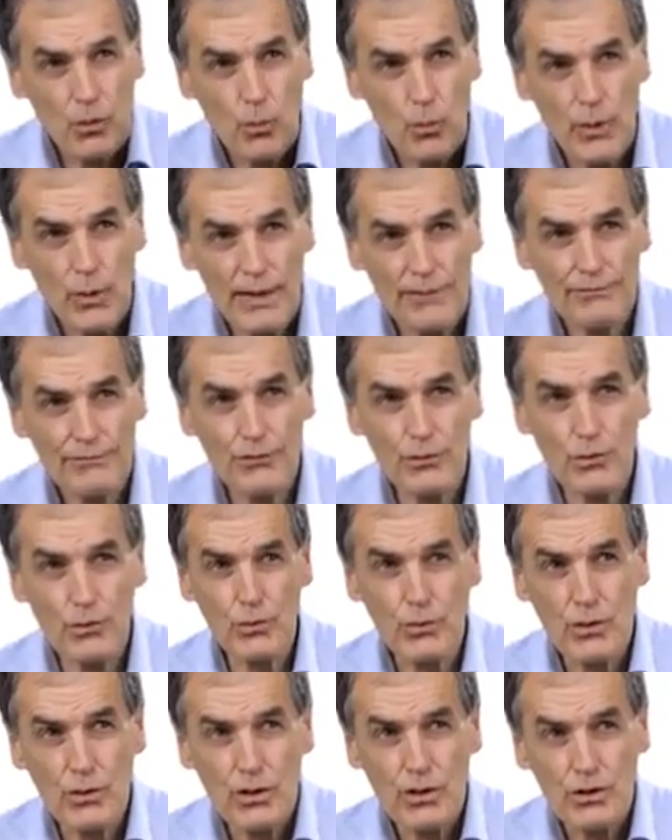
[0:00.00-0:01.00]
we have
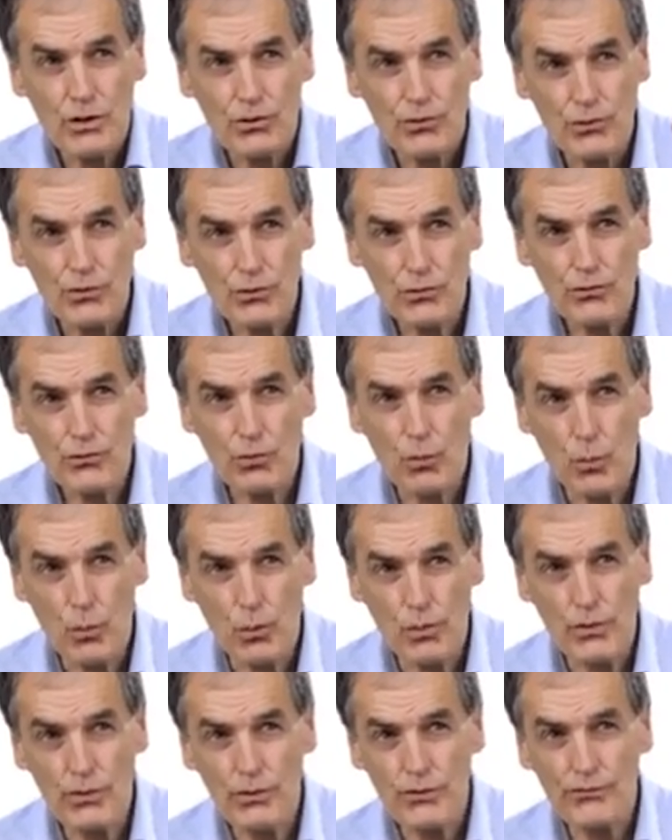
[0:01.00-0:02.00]
to use the
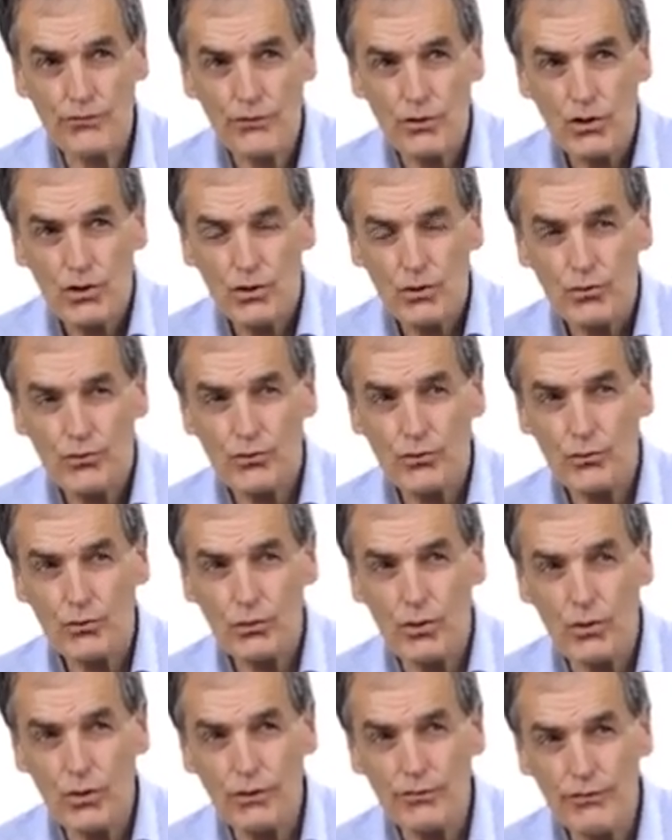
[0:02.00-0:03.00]
words
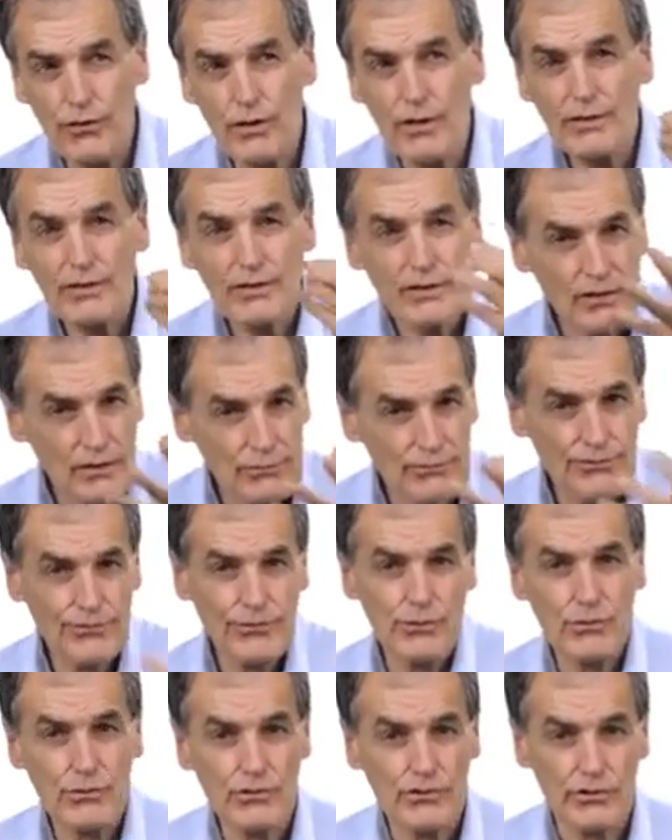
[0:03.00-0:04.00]
to avoid
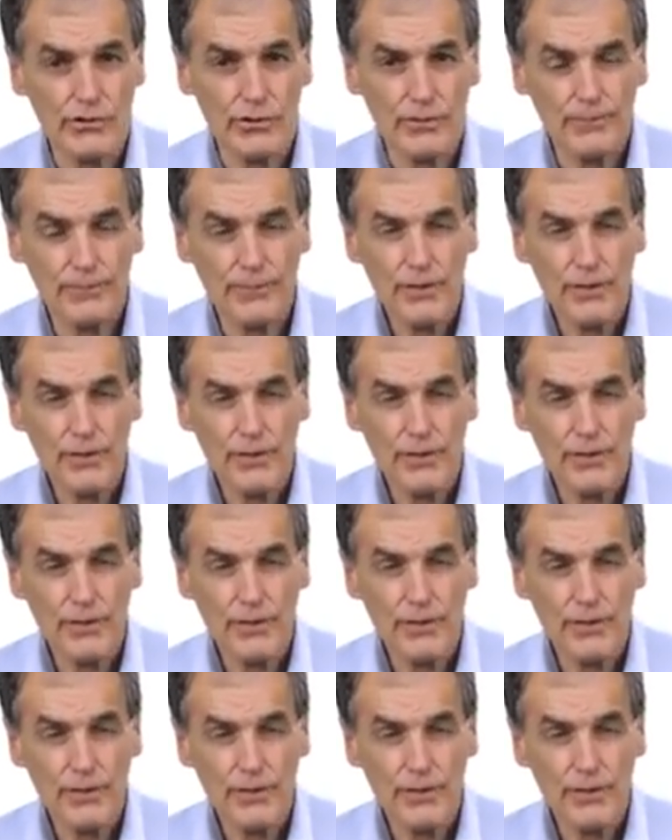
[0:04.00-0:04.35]
confusion.